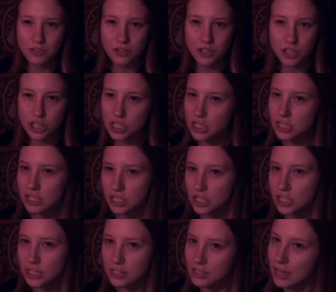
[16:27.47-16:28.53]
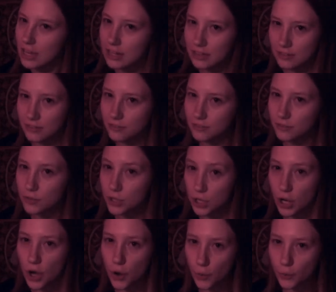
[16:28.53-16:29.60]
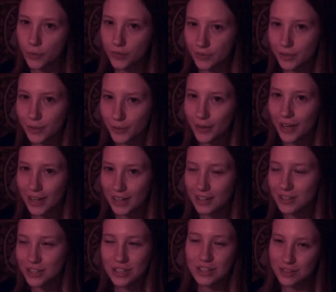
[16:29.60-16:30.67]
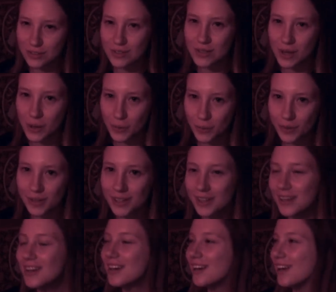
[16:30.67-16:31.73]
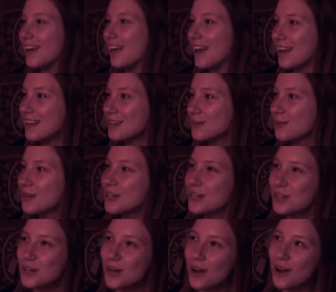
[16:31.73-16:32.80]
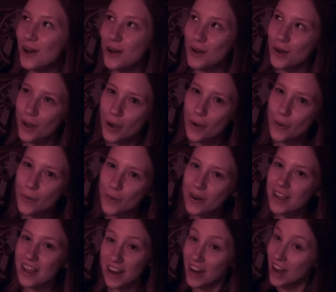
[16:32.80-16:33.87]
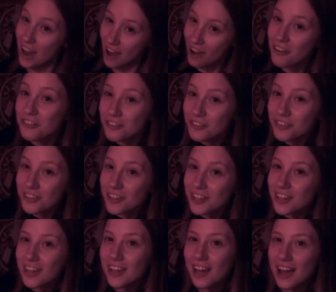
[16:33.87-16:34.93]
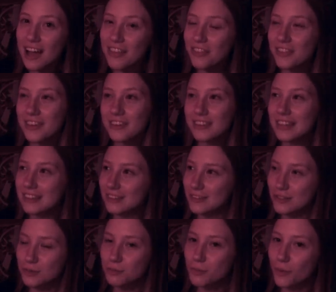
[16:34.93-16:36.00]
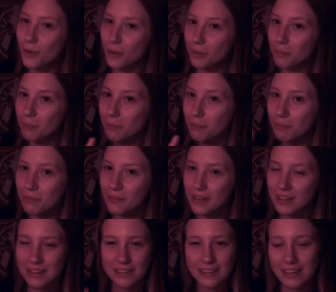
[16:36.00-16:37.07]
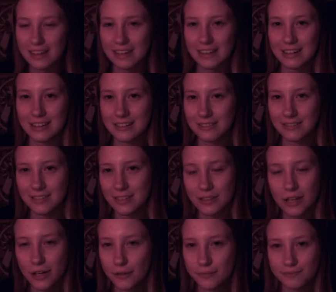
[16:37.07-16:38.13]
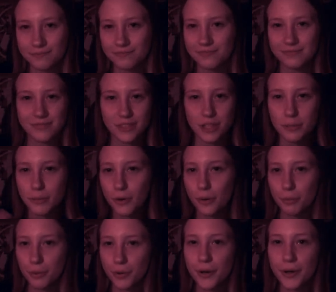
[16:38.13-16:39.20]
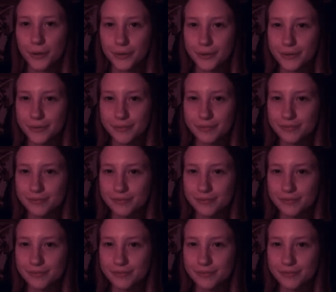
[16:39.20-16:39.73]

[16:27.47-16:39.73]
she's kind of known, okay? She is known. And when you're known enough, I think that there's more, you know, you're more prone